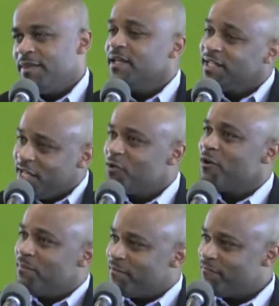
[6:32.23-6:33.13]
the
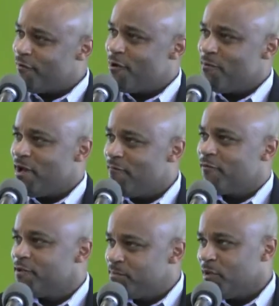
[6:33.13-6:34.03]
leader of the firm, Humphreys